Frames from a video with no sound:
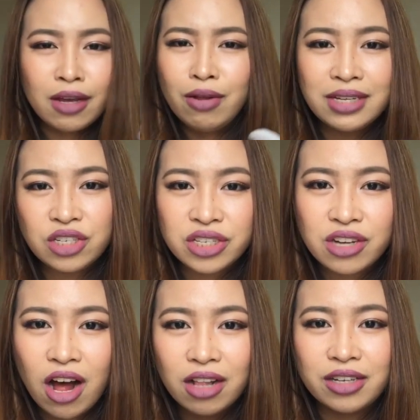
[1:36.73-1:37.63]
it's
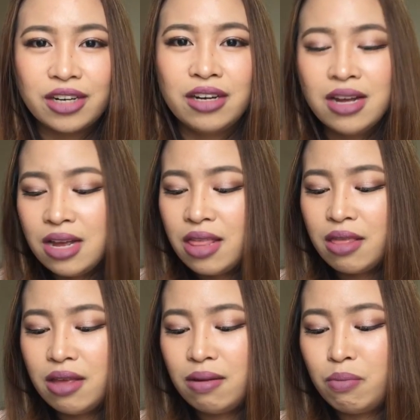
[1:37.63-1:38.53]
just color.
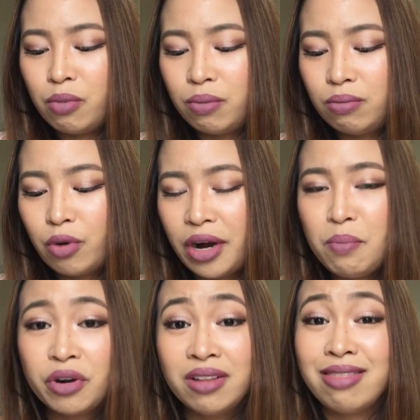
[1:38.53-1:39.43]
The more
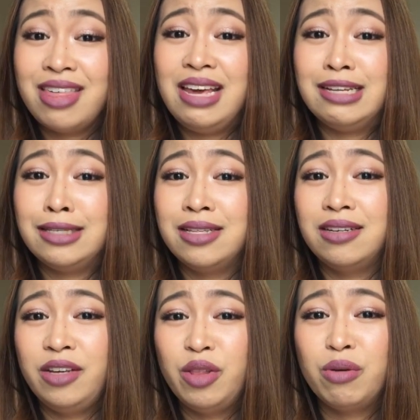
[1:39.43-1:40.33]
important thing is
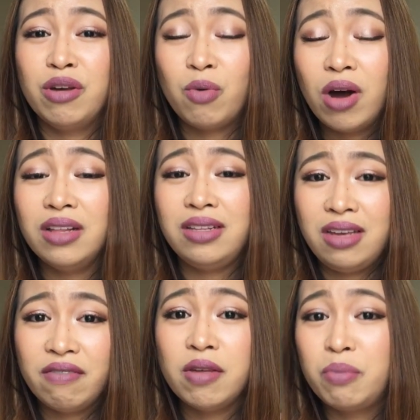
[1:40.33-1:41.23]
the
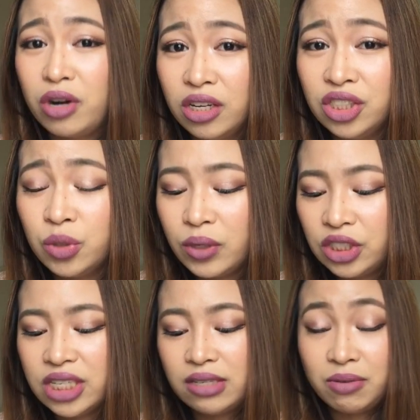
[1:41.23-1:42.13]
quality of the brush,
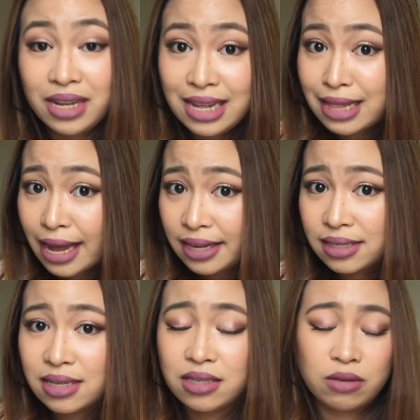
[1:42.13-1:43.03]
which is really
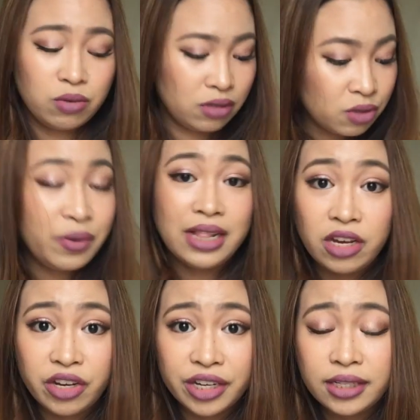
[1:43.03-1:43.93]
nice. It's really
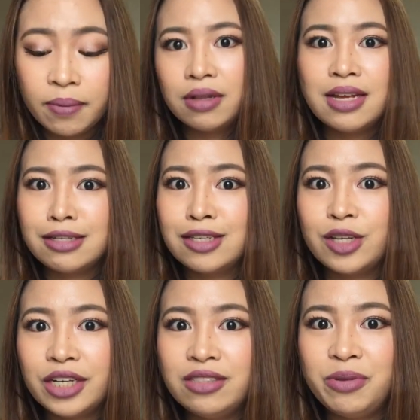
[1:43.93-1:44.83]
good. Well, let's
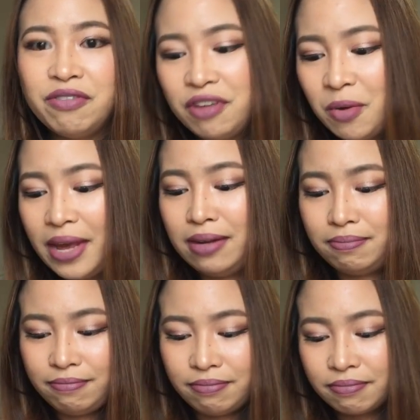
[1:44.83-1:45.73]
start
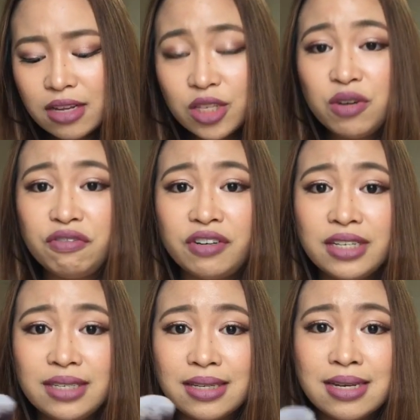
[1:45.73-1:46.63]
reviewing. So
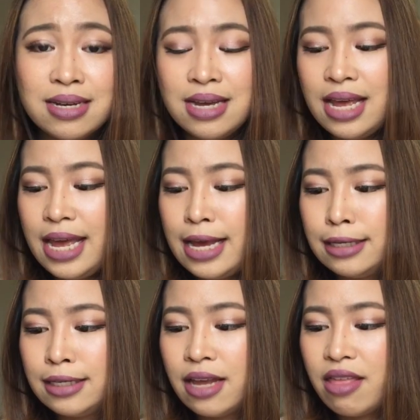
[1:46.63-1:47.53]
first
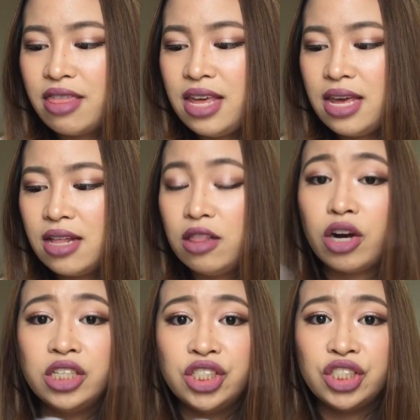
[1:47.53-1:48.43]
is the
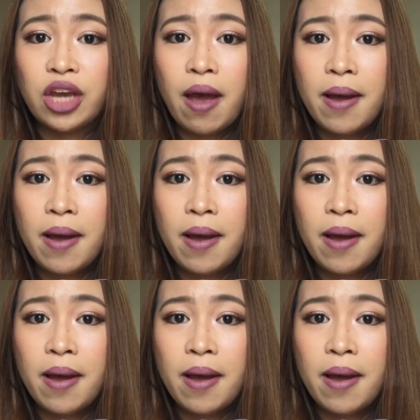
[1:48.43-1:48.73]
large